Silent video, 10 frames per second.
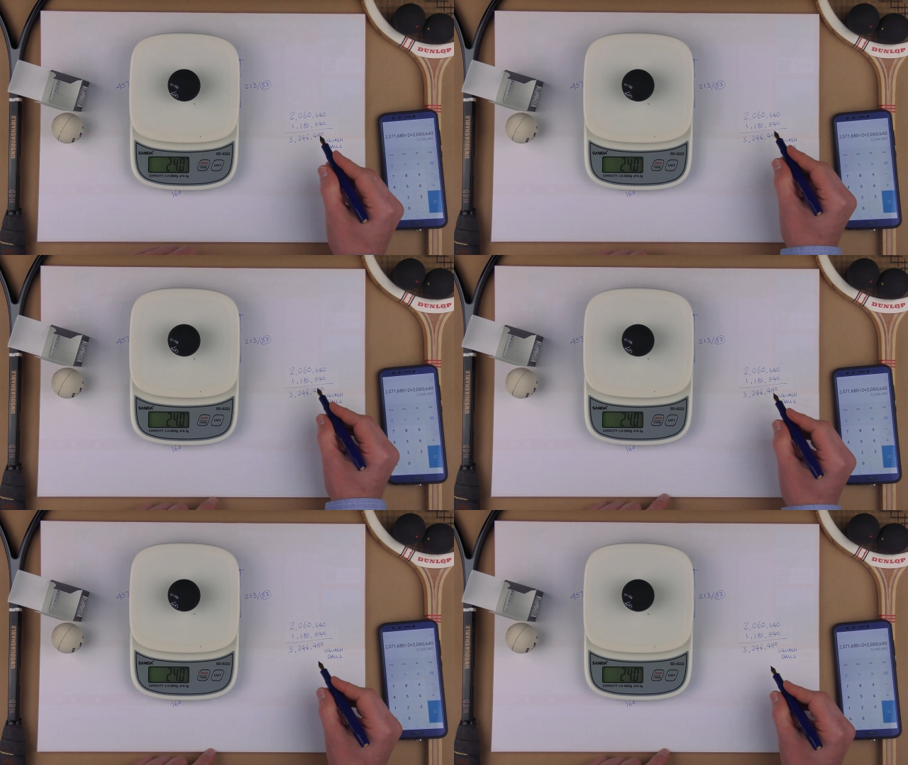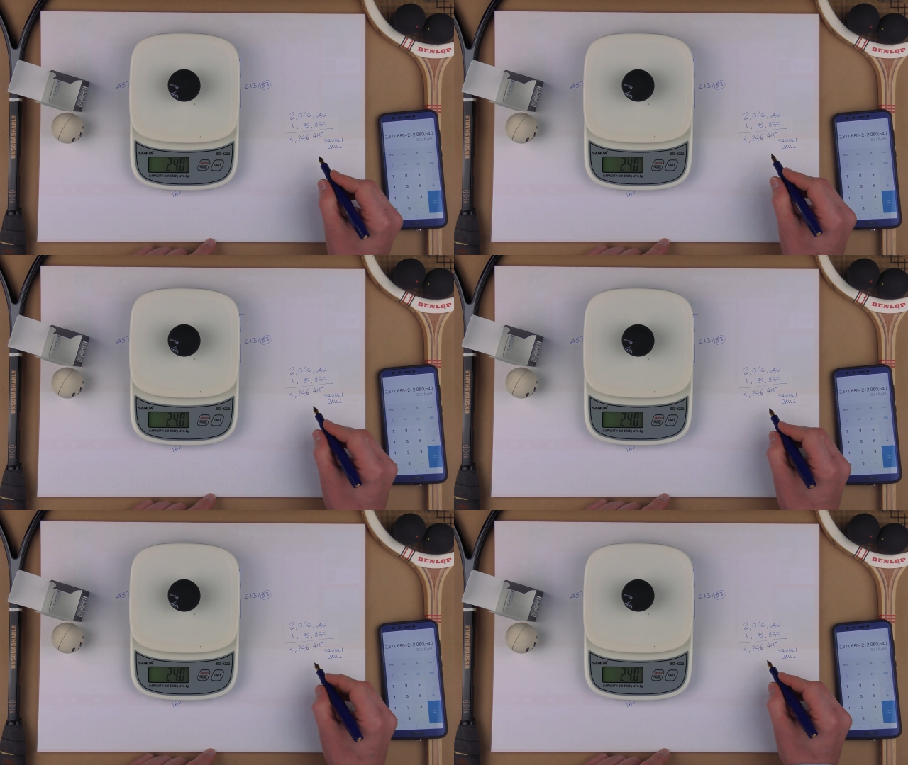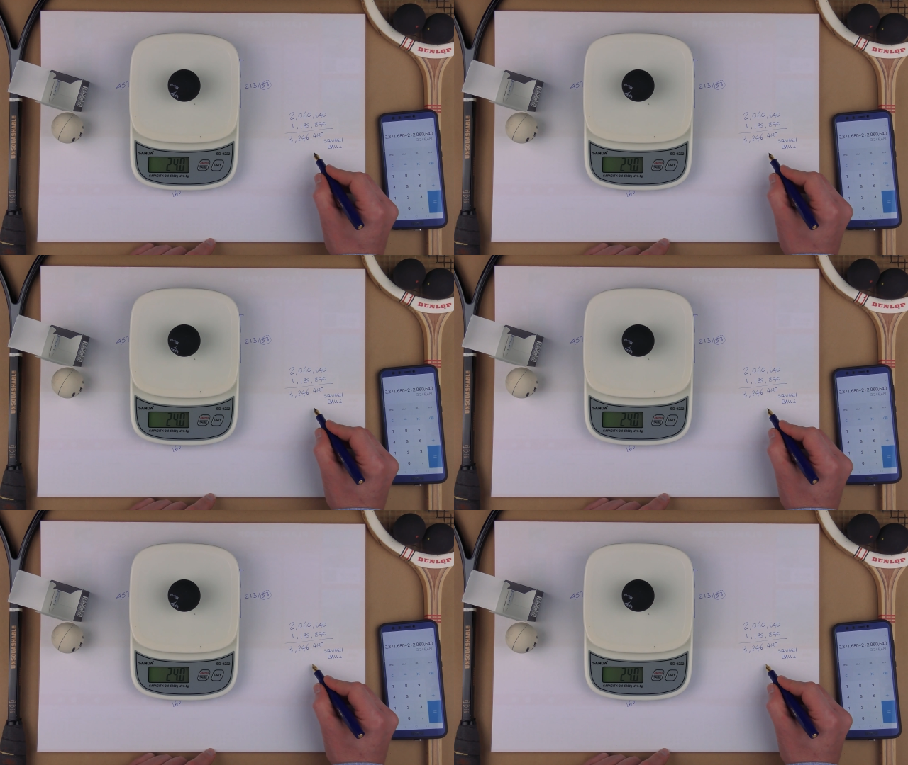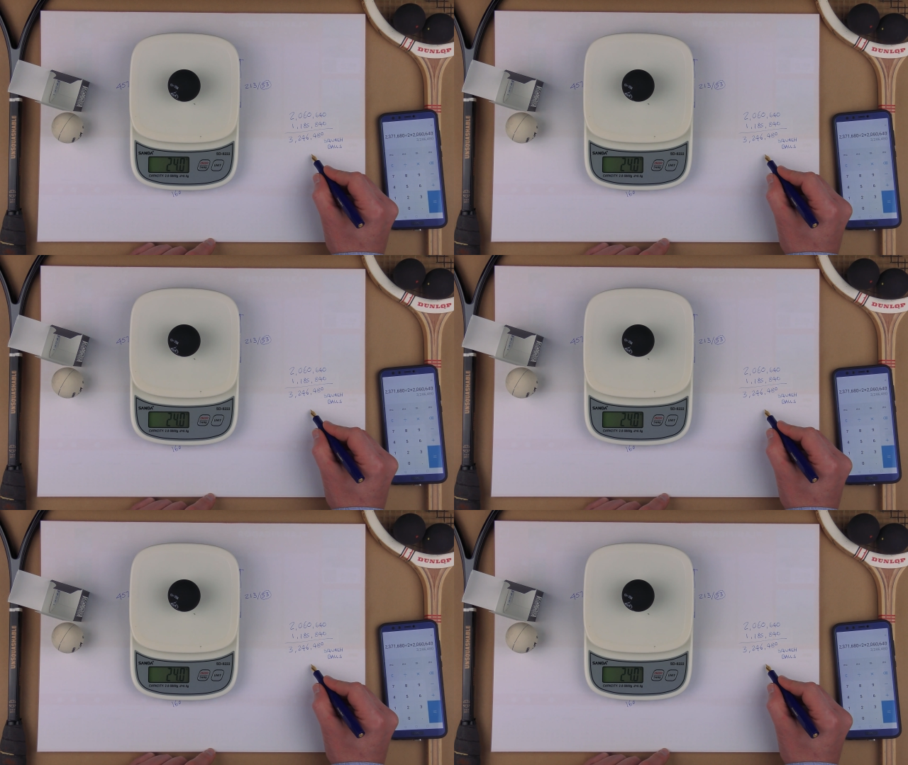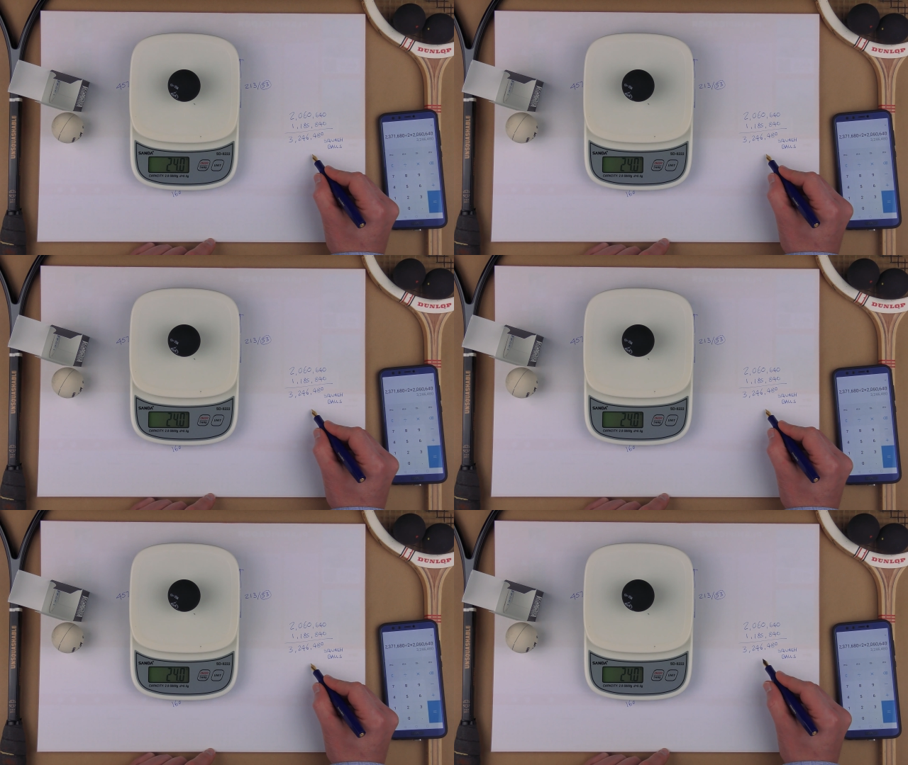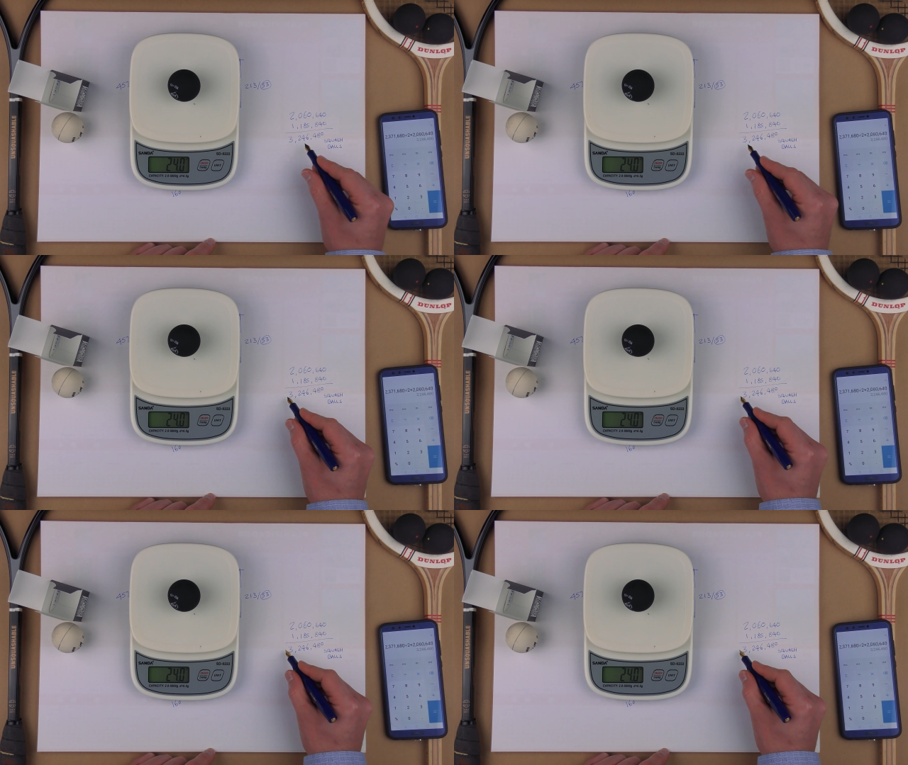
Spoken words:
[unreadable: no face in view]